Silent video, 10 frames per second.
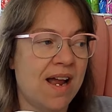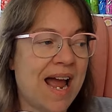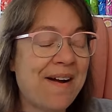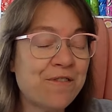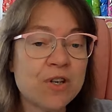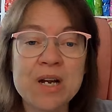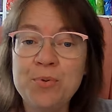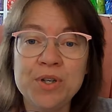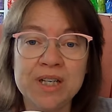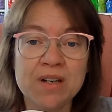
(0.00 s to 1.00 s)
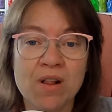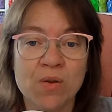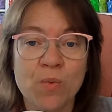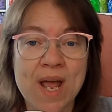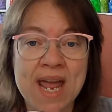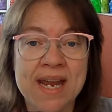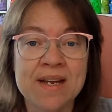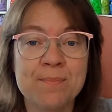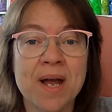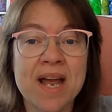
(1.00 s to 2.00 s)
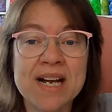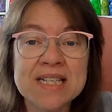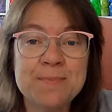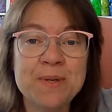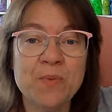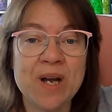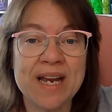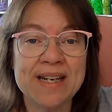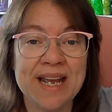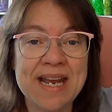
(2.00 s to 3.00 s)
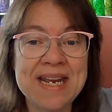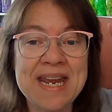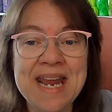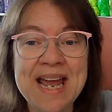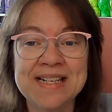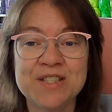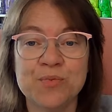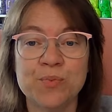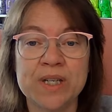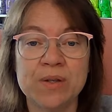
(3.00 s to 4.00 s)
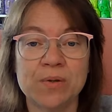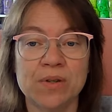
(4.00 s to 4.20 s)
After I put it all away, my husband went and he had to